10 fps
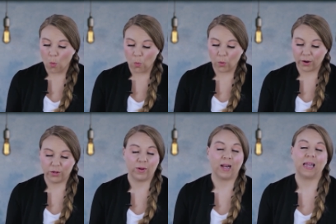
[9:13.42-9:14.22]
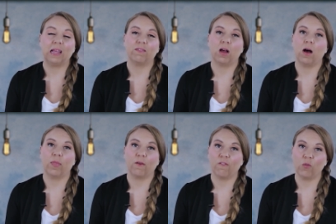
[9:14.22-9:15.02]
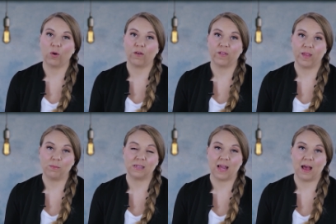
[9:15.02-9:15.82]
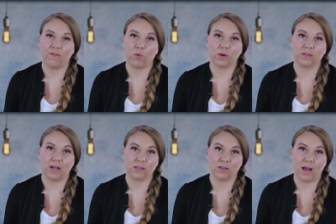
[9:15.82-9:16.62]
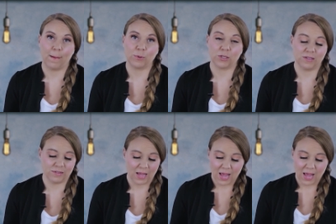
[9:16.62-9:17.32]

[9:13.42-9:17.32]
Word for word: or you can leave it on the floor for them to have horizontal options.